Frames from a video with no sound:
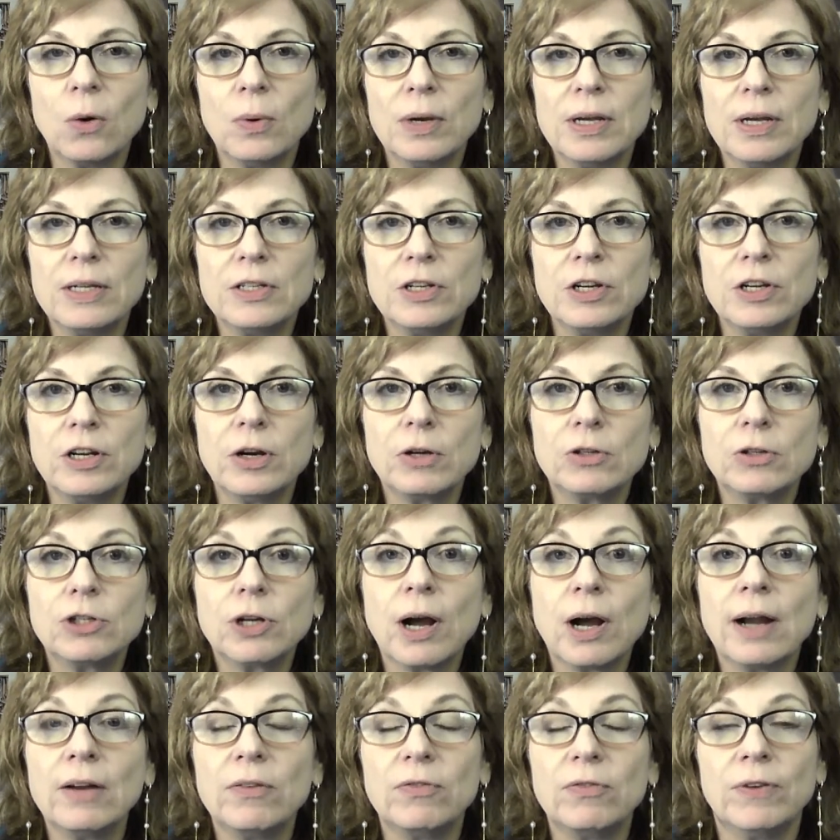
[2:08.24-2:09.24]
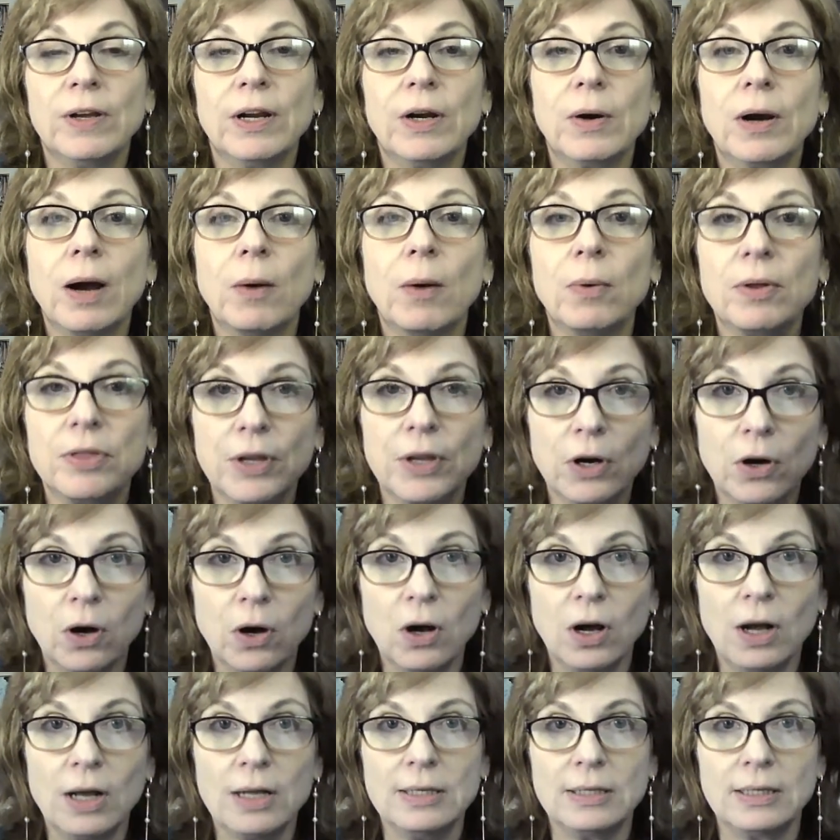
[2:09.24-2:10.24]
it's always, try to figure out what the
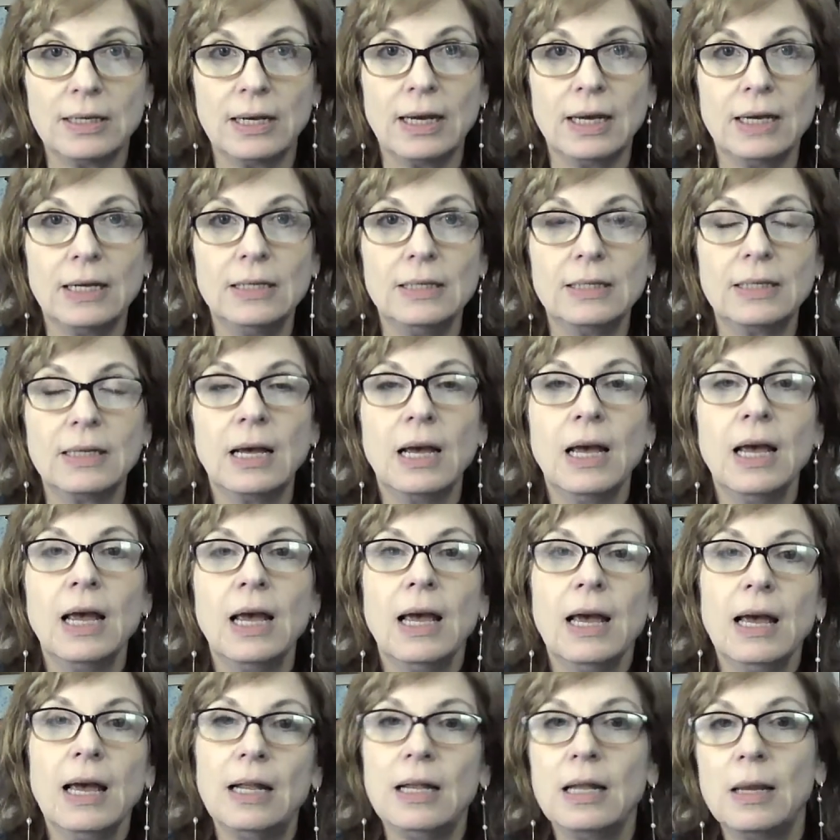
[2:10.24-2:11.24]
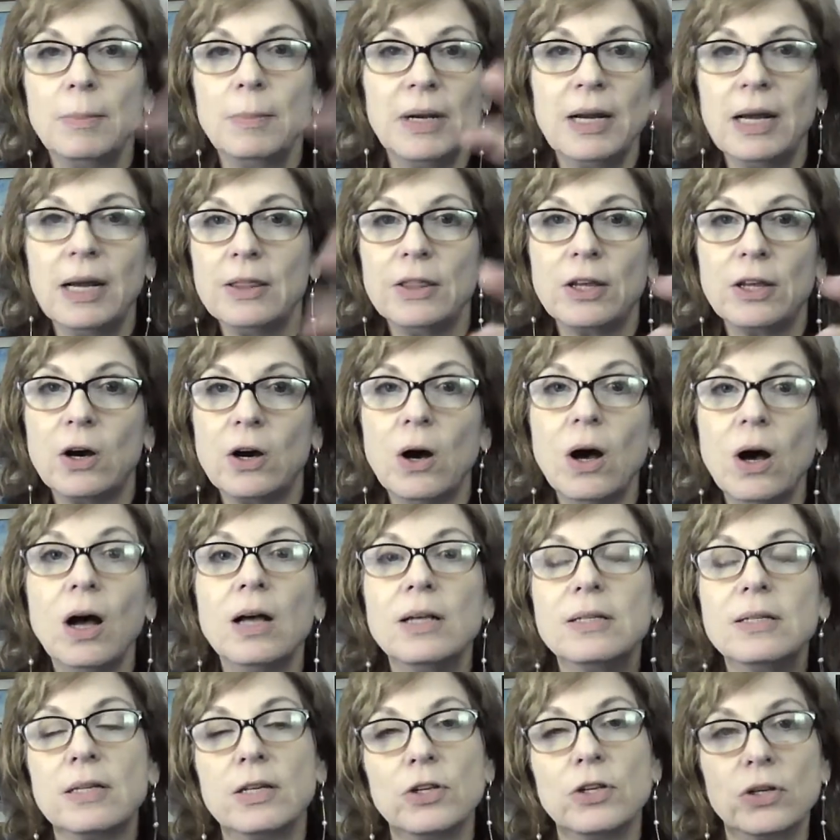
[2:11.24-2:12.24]
cause is, eliminate the
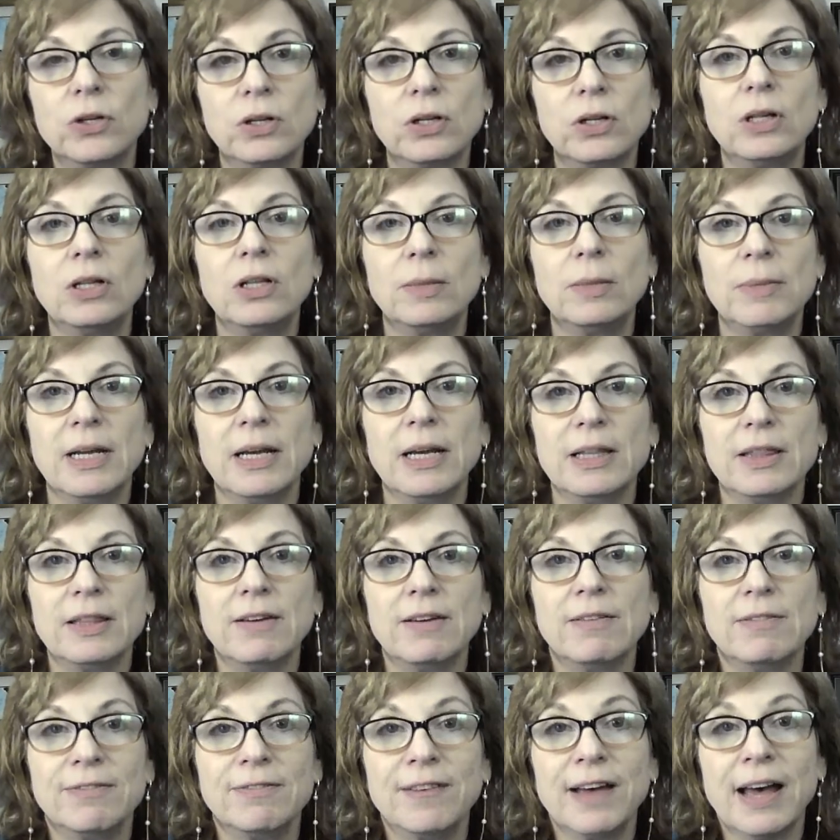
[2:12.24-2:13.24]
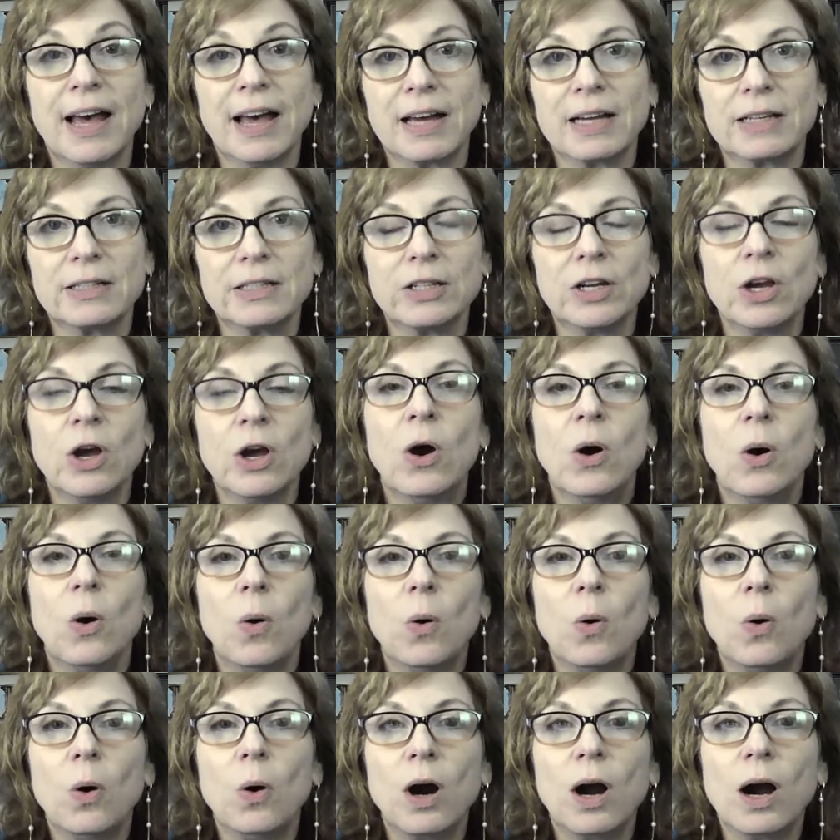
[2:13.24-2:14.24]
cause, and you'll eliminate the effect.
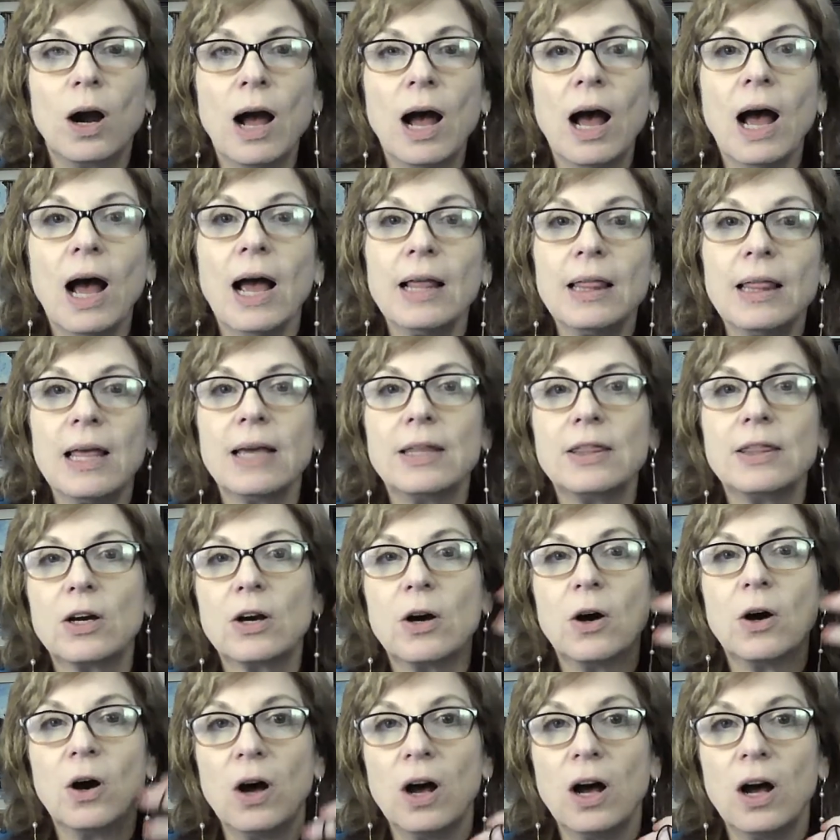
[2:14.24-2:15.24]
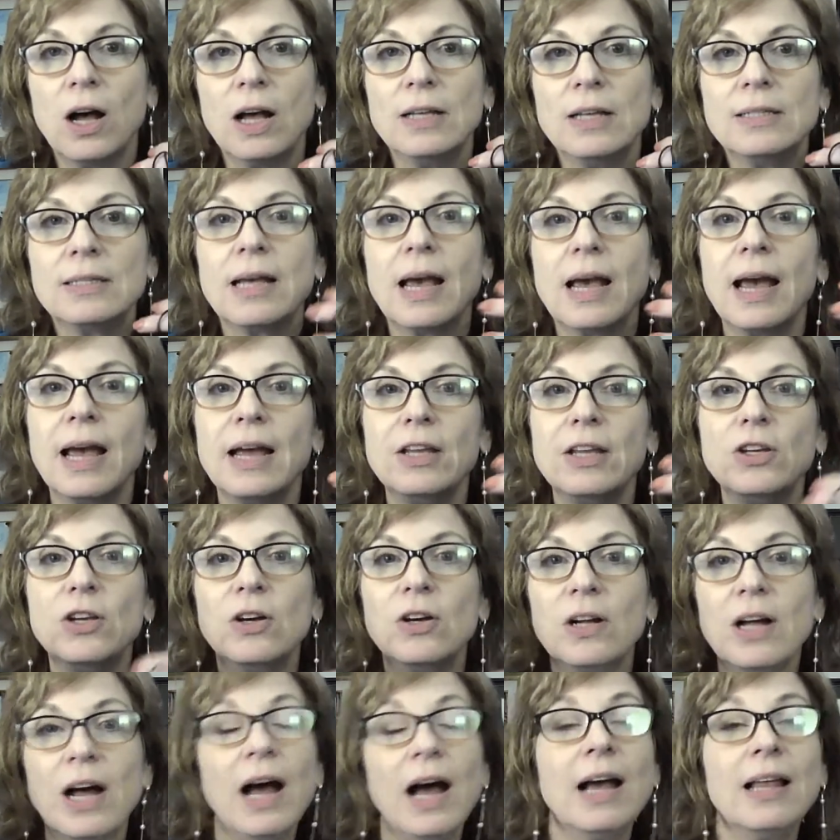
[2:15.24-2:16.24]
Or highlight the cause
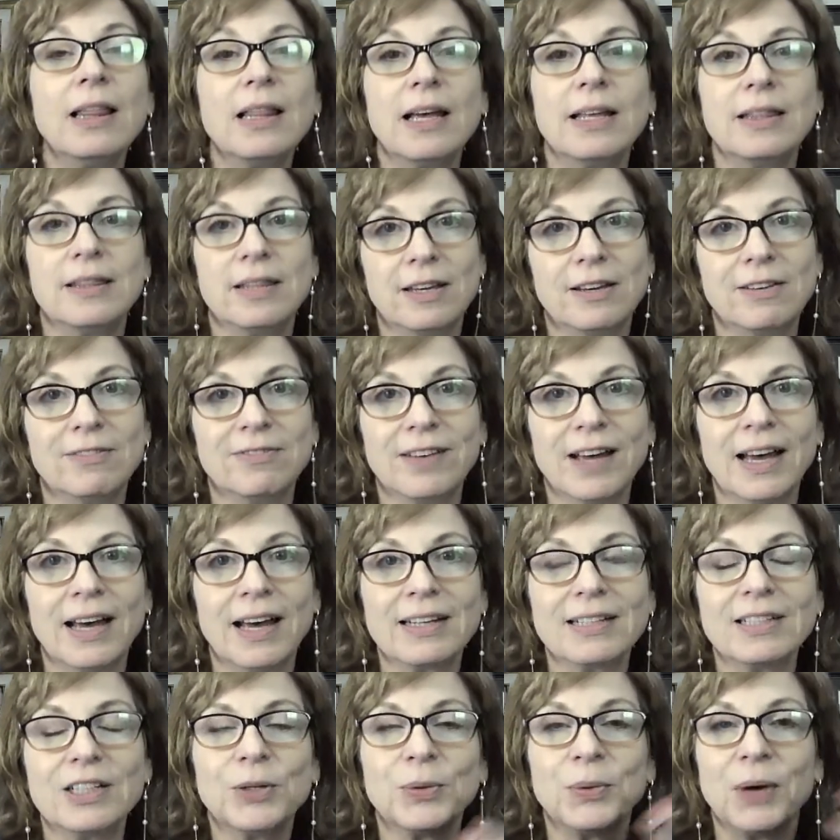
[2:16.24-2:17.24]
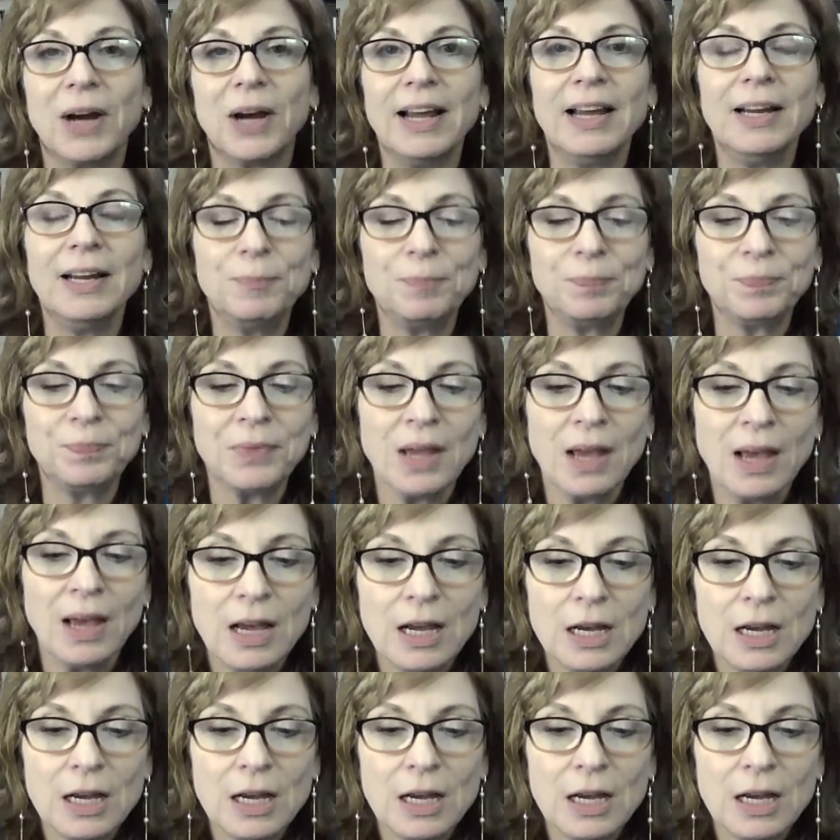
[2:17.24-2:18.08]
and you'll highlight the effect, right?